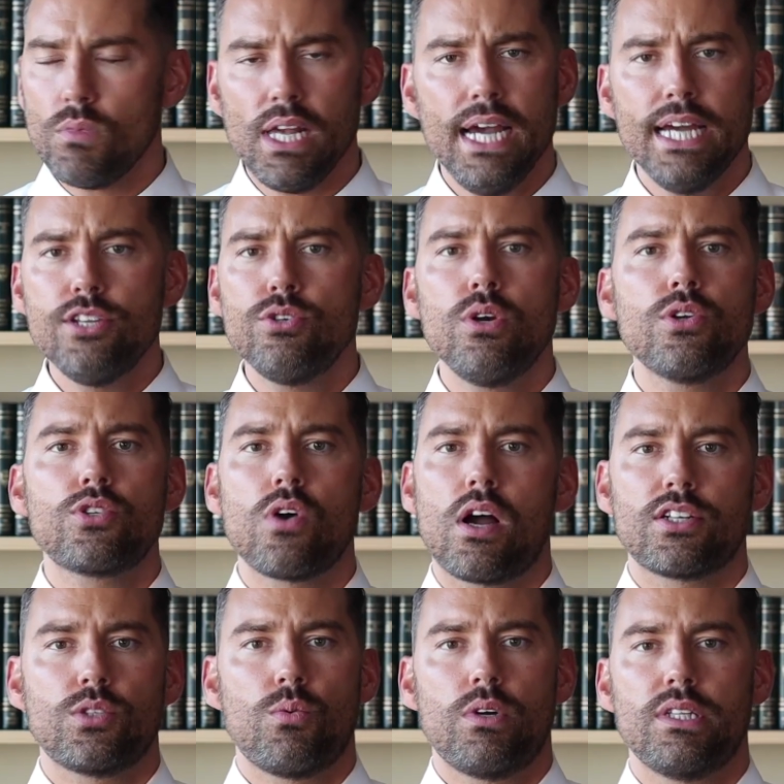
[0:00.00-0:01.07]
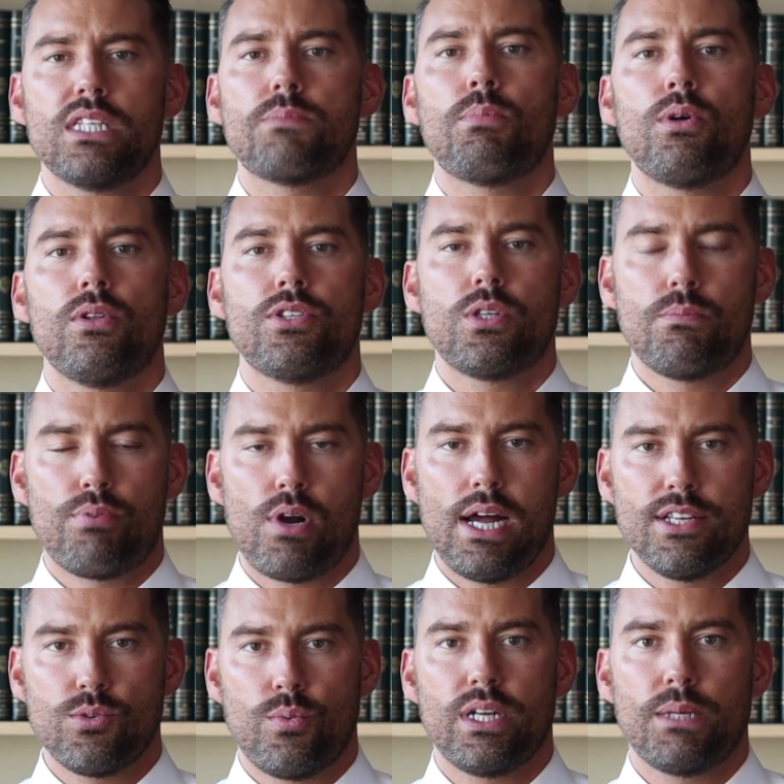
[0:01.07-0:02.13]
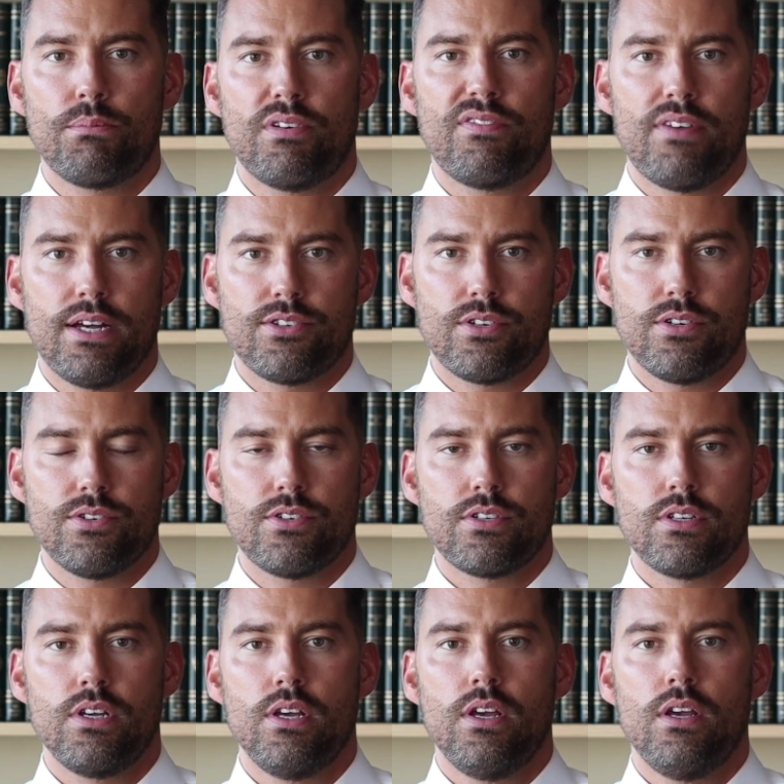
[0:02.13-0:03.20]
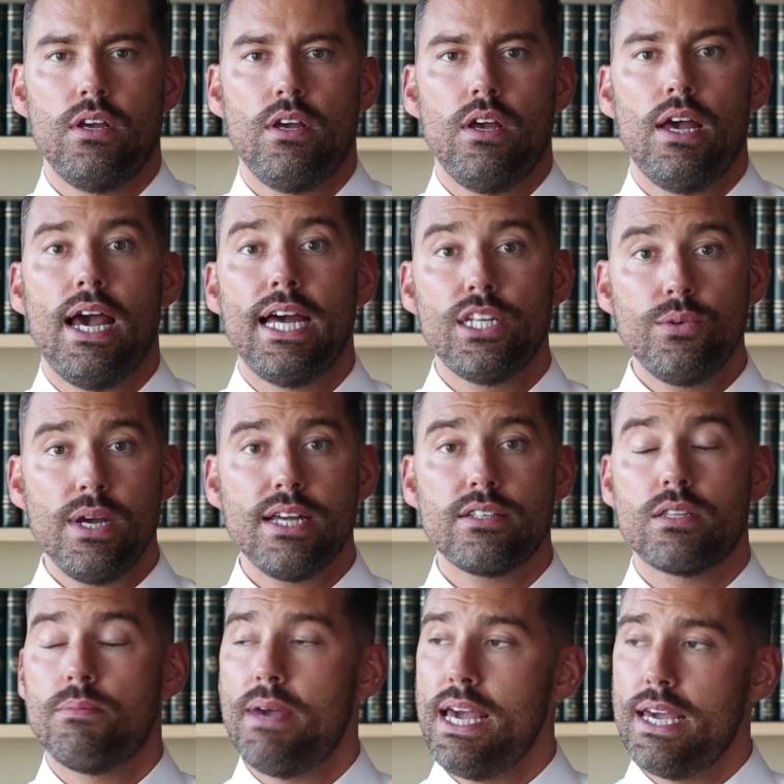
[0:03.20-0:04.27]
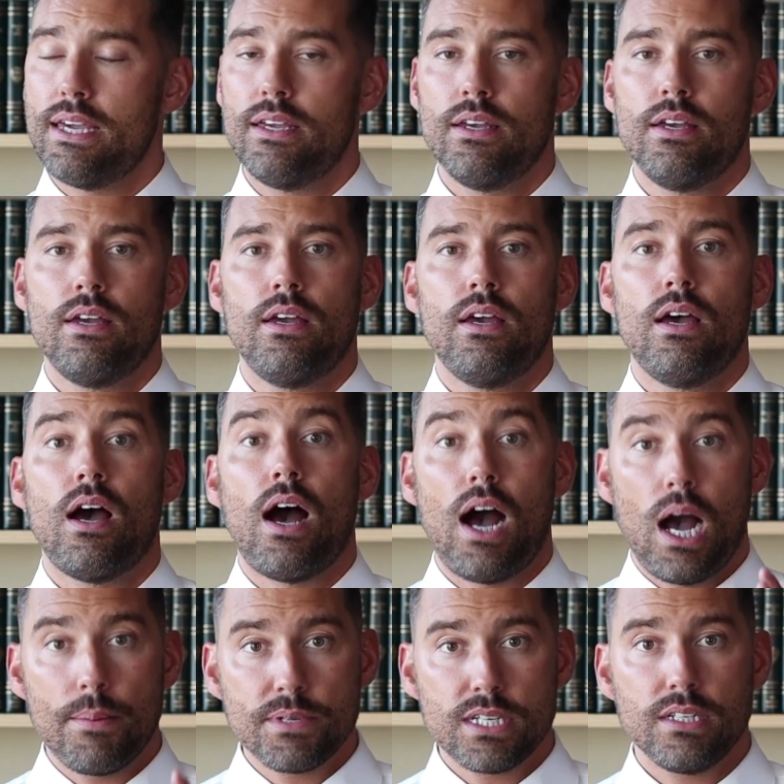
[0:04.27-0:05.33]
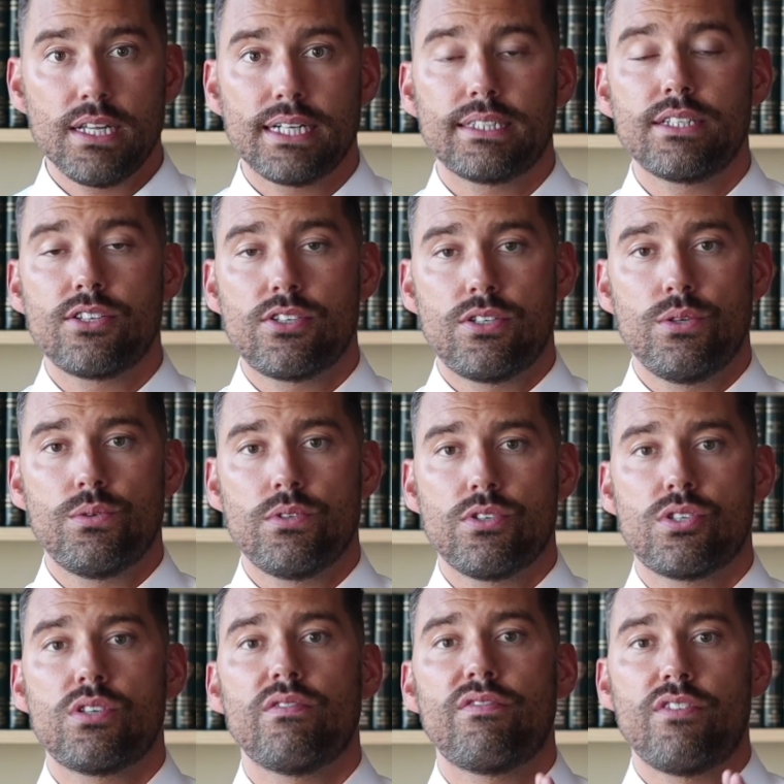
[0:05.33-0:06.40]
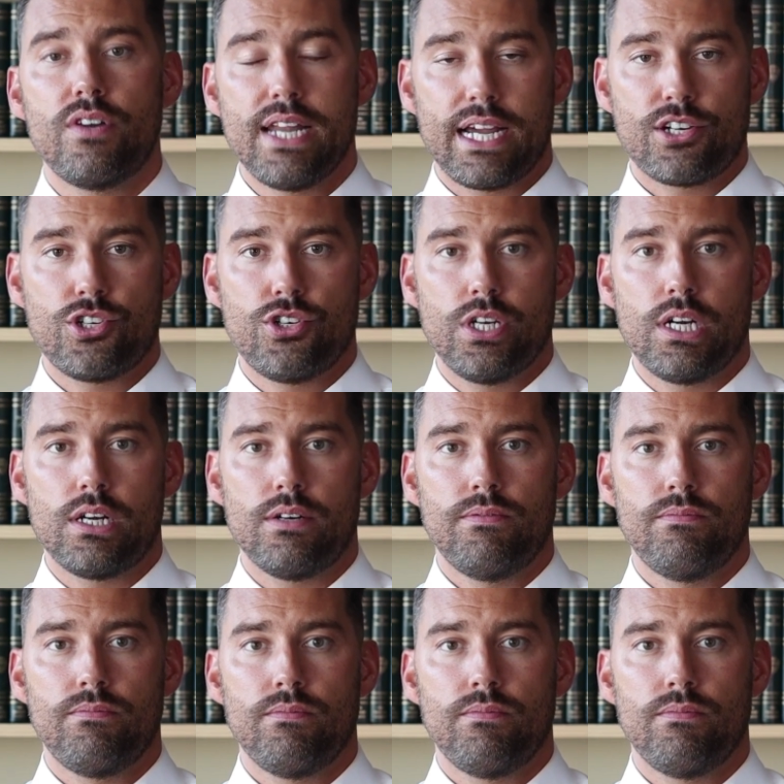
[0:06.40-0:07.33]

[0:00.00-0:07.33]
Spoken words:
and you go talk to one of these Pulitzer Prize winning professors, and you ask them, hey, I'm selecting students for next year.